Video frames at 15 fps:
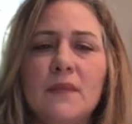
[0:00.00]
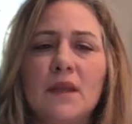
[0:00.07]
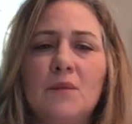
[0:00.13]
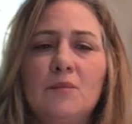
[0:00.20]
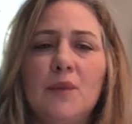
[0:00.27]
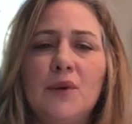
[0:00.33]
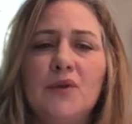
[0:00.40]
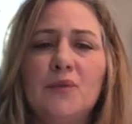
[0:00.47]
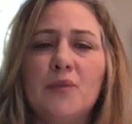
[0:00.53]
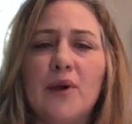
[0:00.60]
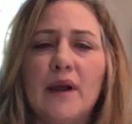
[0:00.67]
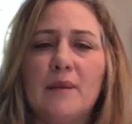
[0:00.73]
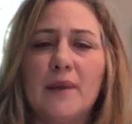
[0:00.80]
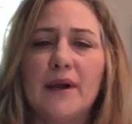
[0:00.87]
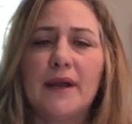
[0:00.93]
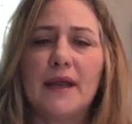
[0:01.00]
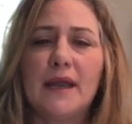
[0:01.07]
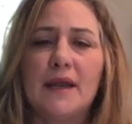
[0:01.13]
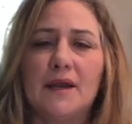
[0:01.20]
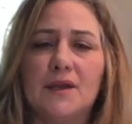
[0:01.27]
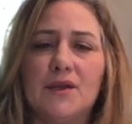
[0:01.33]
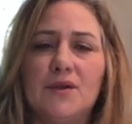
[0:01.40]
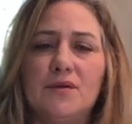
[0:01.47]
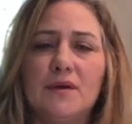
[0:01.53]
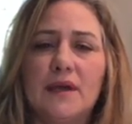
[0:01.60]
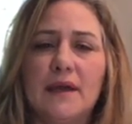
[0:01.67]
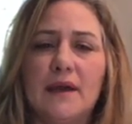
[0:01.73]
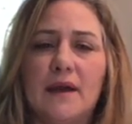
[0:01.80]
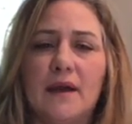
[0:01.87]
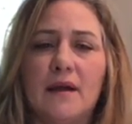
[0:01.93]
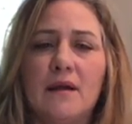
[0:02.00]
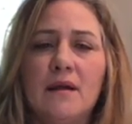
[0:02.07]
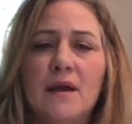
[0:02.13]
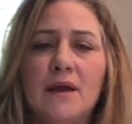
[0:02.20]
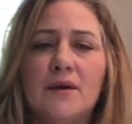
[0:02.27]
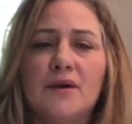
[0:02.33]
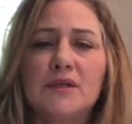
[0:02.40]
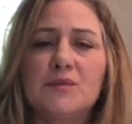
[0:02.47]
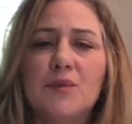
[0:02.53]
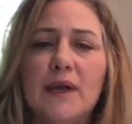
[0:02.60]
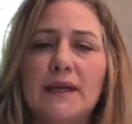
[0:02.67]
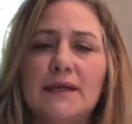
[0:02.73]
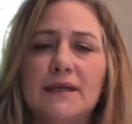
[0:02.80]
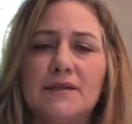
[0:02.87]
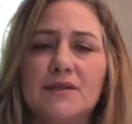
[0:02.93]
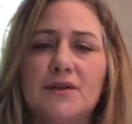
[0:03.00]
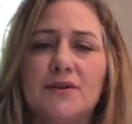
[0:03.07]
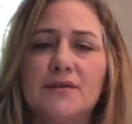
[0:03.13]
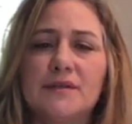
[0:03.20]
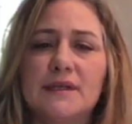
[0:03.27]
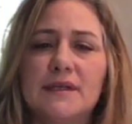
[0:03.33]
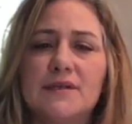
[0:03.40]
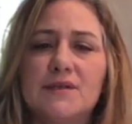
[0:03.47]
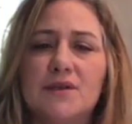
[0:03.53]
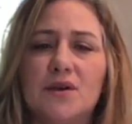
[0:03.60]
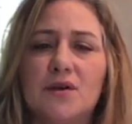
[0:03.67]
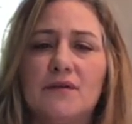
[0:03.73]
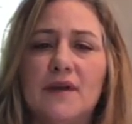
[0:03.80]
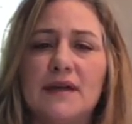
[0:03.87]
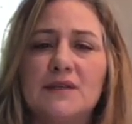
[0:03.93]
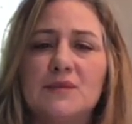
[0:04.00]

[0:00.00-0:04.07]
Both primary and acute care nurse practitioners can serve as